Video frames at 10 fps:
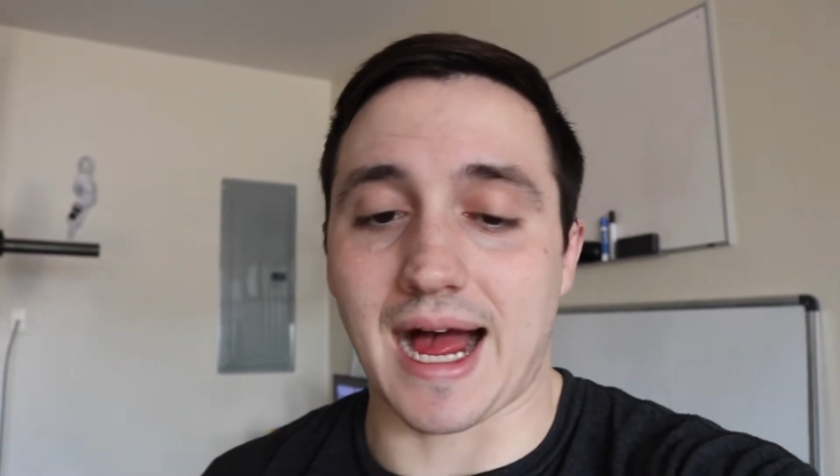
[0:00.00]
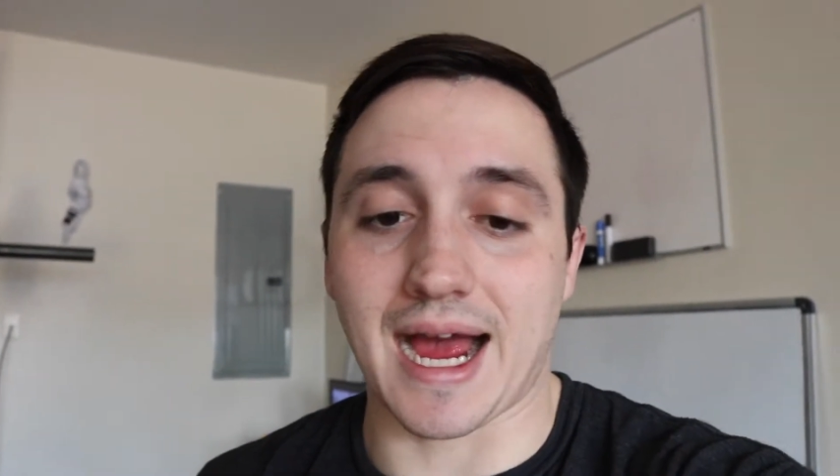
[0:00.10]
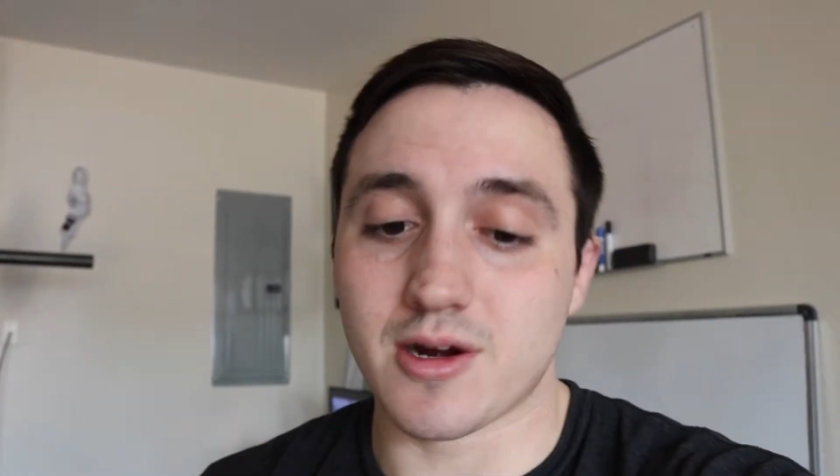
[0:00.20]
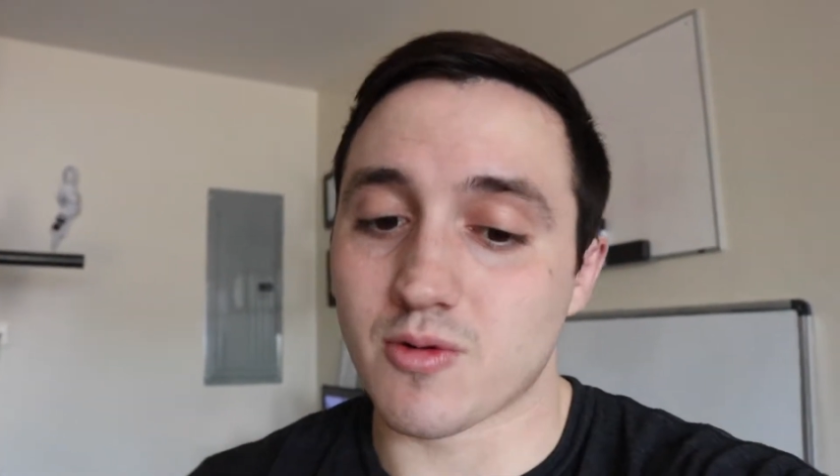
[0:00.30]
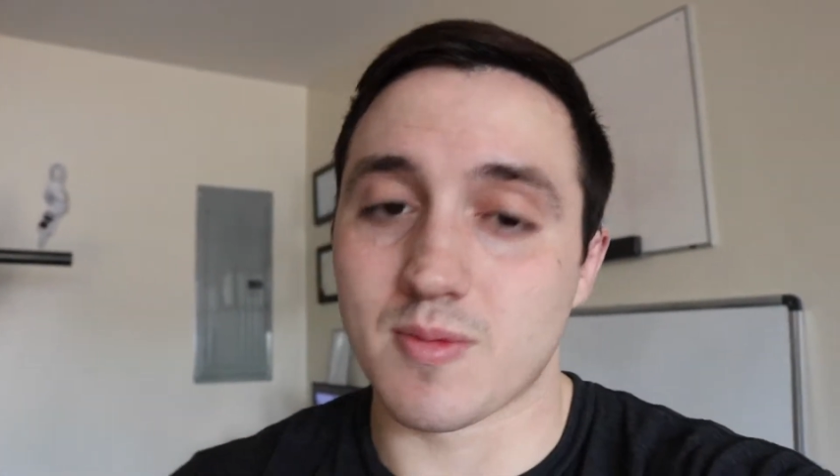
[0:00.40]

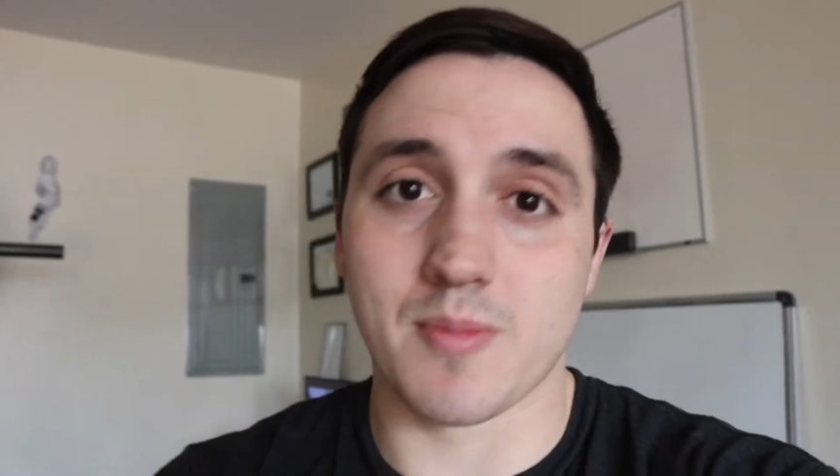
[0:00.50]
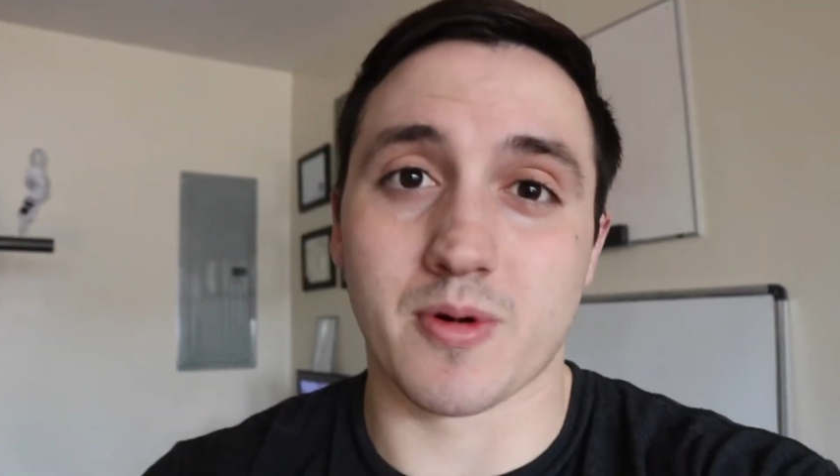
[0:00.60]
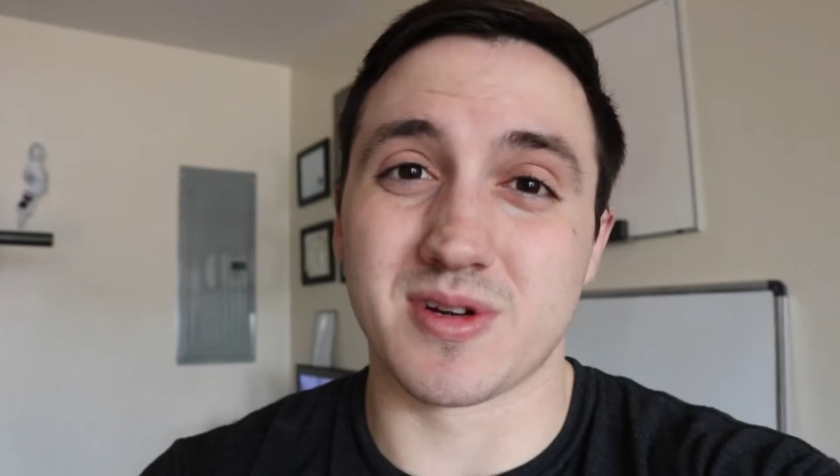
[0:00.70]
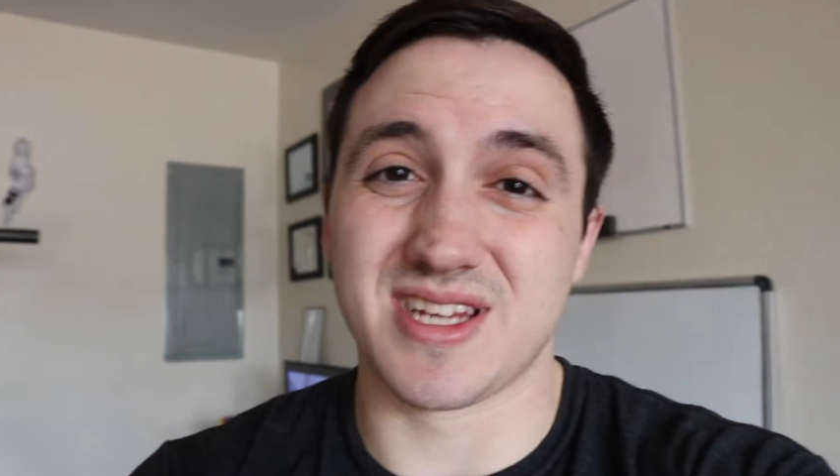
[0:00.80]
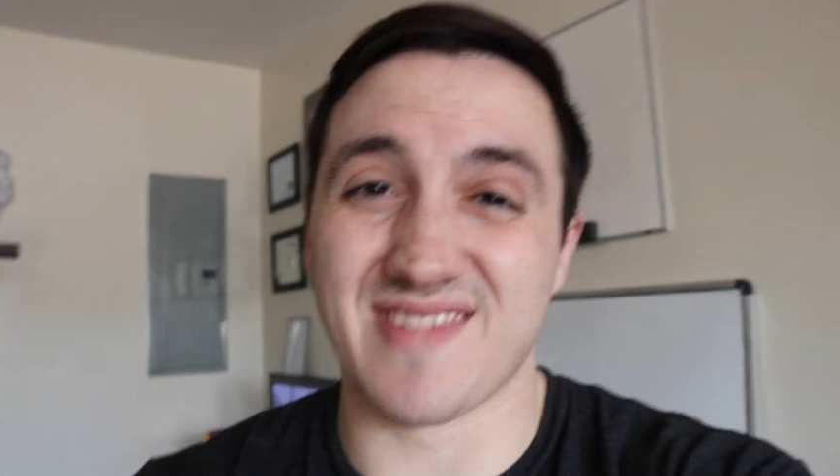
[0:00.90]
I don't
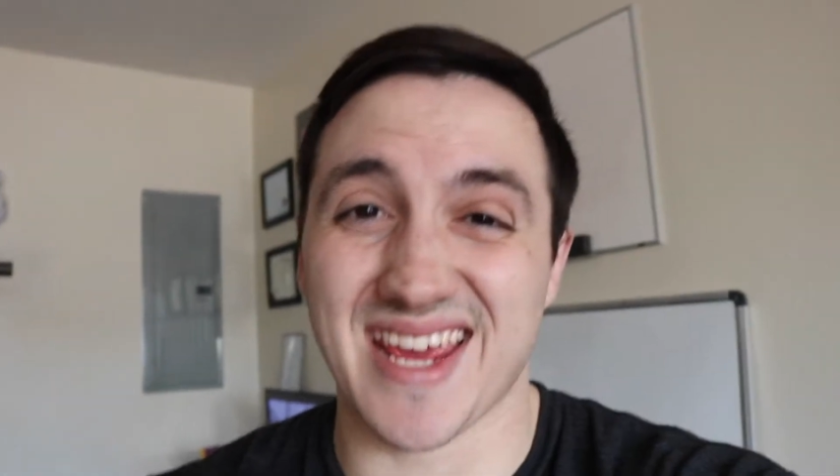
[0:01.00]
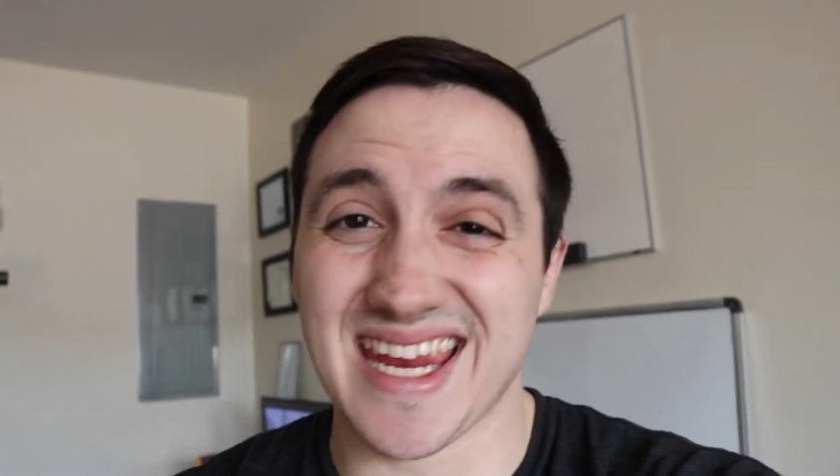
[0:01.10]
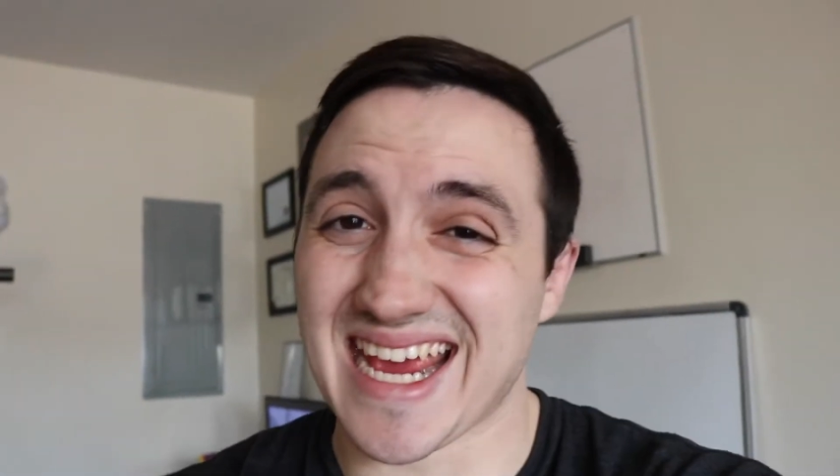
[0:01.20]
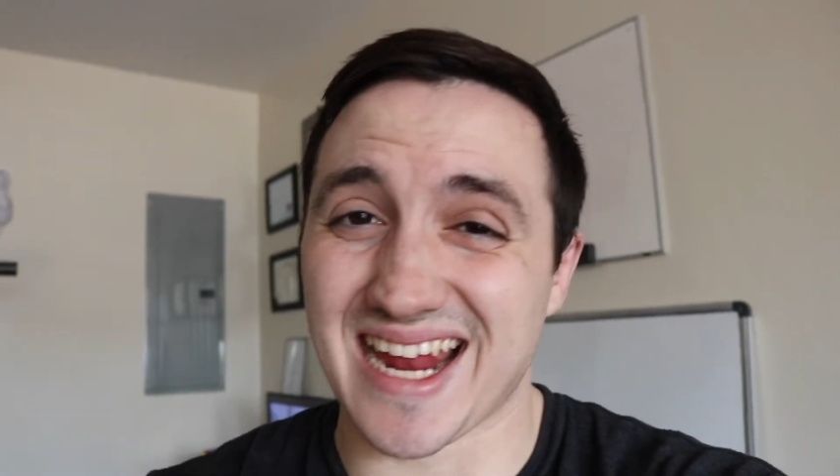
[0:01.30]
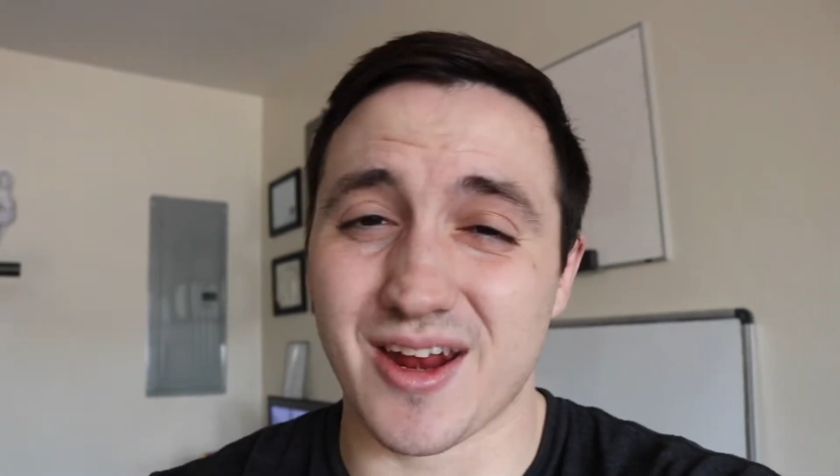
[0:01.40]
remember receiving
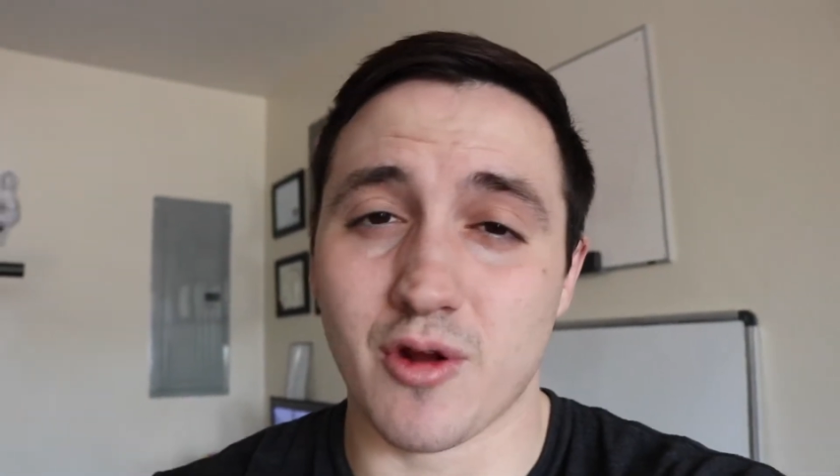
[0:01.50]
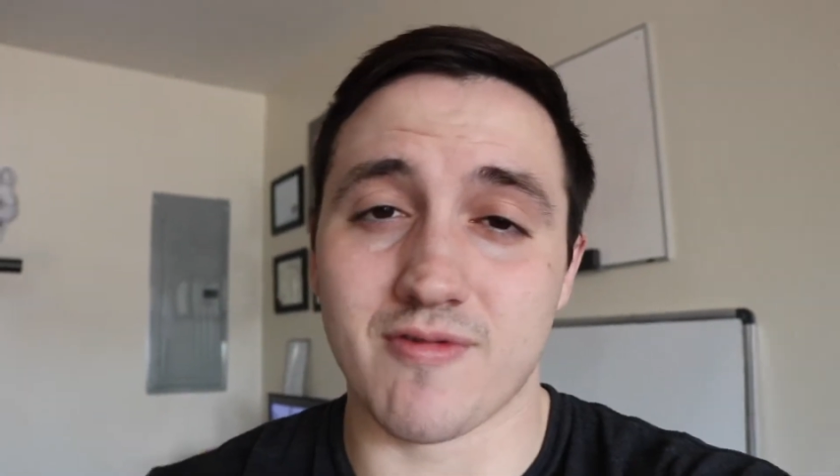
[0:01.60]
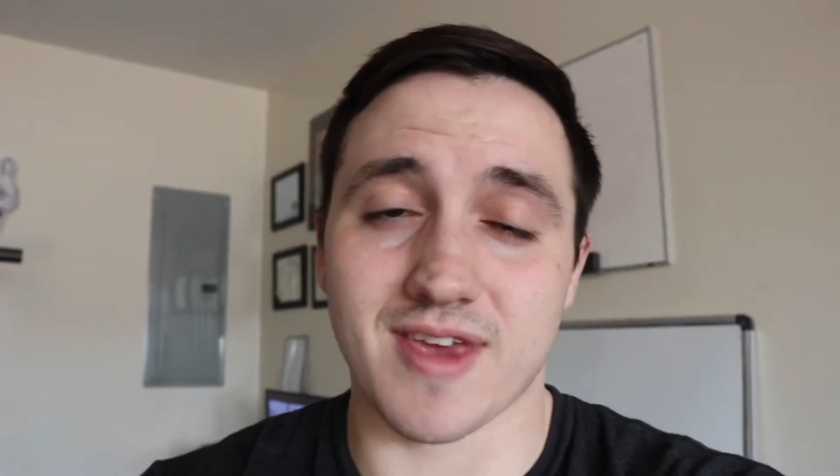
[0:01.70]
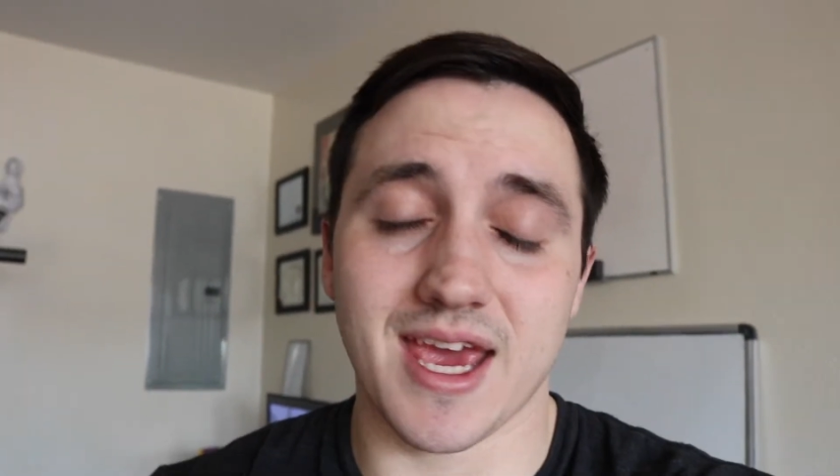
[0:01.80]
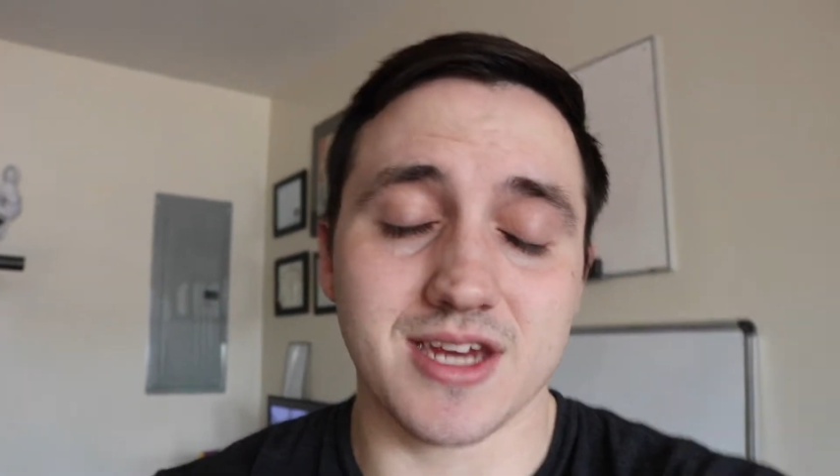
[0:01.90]
any kind of
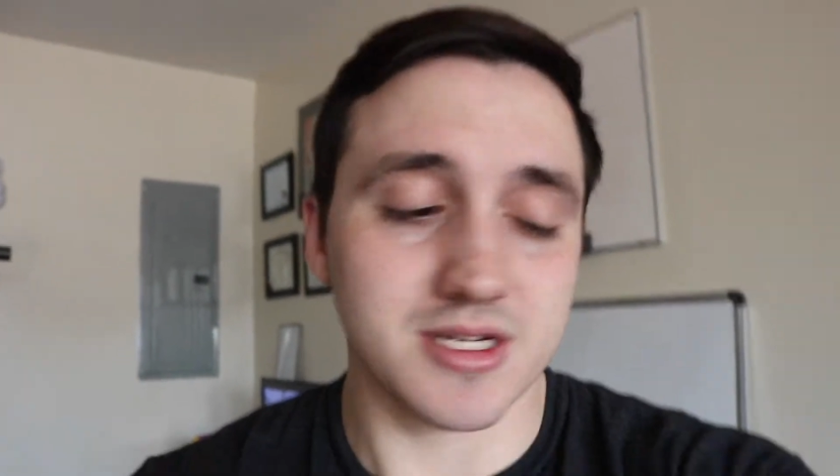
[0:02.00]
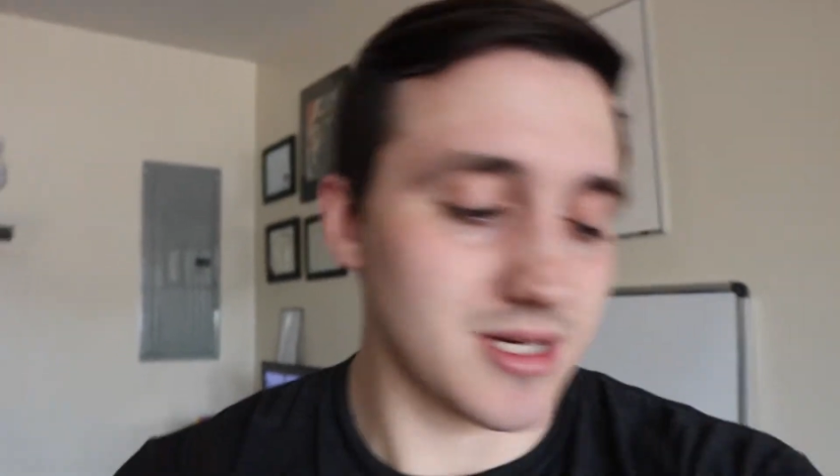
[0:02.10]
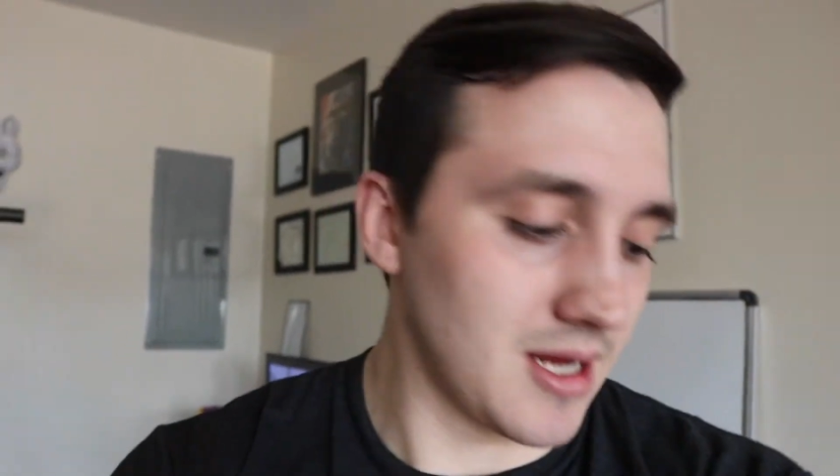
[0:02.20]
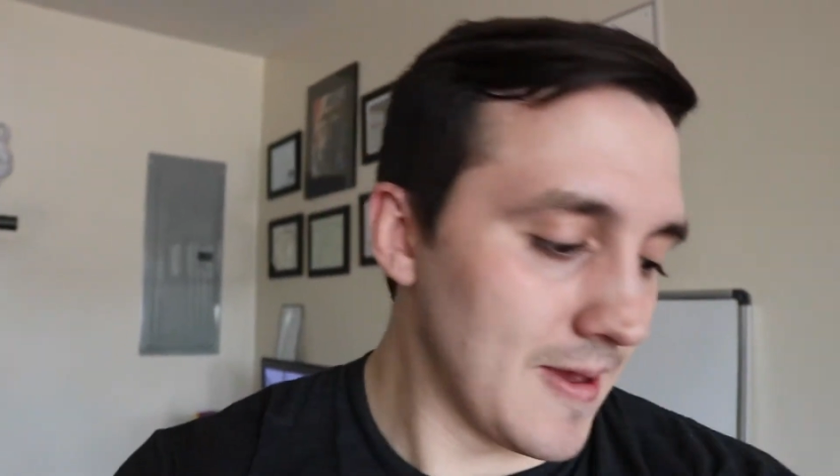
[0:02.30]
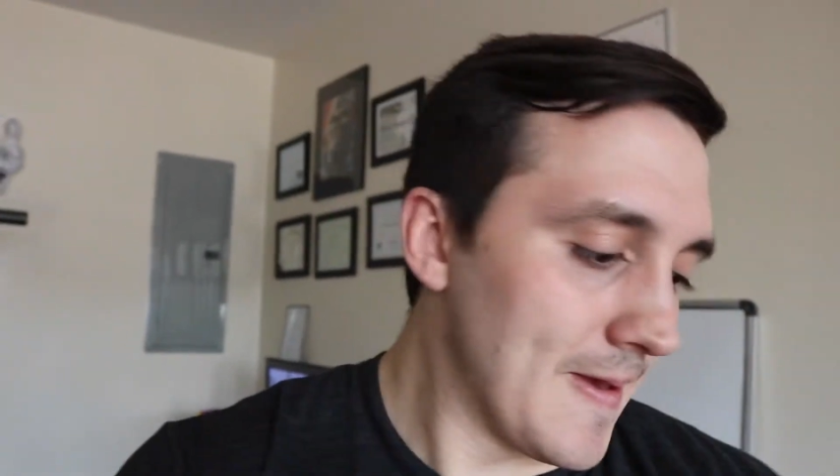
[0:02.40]
notification,